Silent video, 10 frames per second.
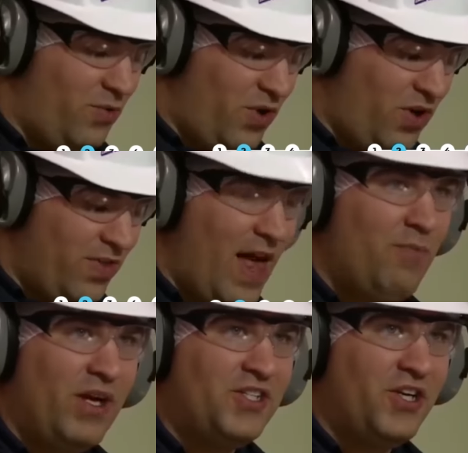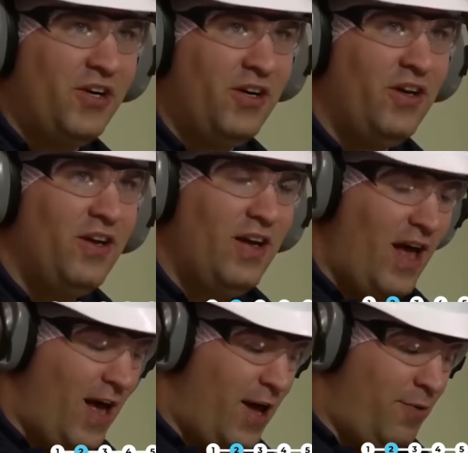We'll cook that mixture,
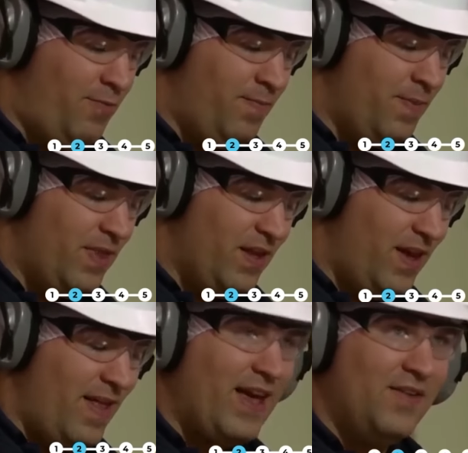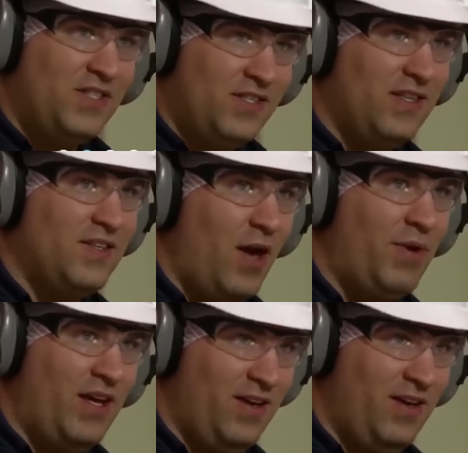um, and that gives us this gummy.